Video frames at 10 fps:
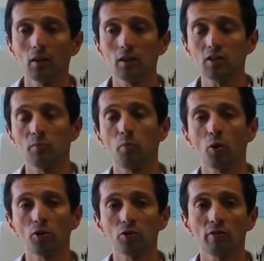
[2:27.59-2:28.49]
It's
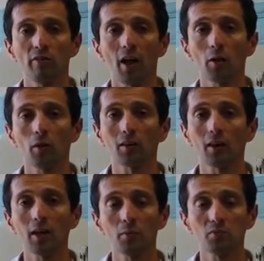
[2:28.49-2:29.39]
important to evaluate the
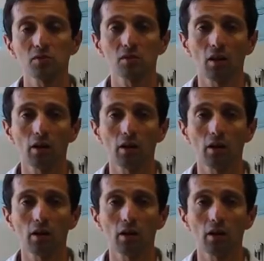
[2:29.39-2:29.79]
hips,